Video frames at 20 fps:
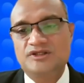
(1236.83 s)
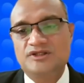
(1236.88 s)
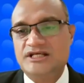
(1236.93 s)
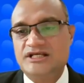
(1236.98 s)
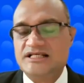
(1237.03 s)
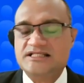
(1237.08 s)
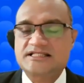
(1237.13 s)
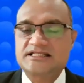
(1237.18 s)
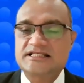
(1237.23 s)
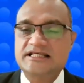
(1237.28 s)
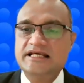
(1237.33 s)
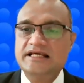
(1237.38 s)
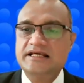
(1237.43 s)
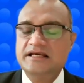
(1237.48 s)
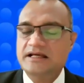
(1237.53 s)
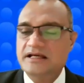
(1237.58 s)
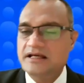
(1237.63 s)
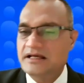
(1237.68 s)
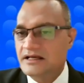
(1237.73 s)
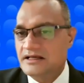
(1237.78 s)
Just
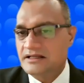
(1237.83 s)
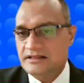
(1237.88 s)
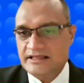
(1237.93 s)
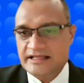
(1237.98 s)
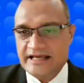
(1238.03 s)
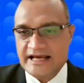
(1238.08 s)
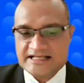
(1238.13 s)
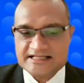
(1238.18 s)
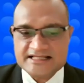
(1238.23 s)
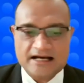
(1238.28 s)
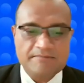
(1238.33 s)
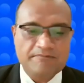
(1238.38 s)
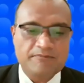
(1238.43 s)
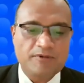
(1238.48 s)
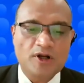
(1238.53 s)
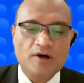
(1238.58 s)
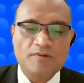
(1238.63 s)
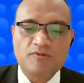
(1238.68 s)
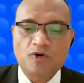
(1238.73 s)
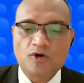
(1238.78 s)
see the
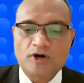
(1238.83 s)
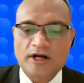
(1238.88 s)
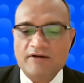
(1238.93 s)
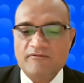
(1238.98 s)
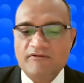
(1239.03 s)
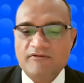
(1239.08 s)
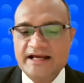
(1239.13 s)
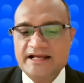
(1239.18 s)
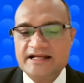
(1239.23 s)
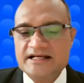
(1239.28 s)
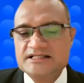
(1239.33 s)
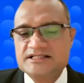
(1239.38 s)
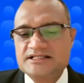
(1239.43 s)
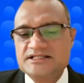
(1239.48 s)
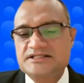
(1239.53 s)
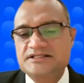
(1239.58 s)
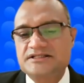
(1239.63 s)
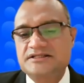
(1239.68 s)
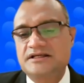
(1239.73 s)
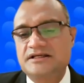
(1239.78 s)
example of
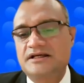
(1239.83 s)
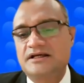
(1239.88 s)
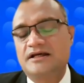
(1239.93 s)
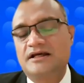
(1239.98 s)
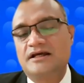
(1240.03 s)
rotavirus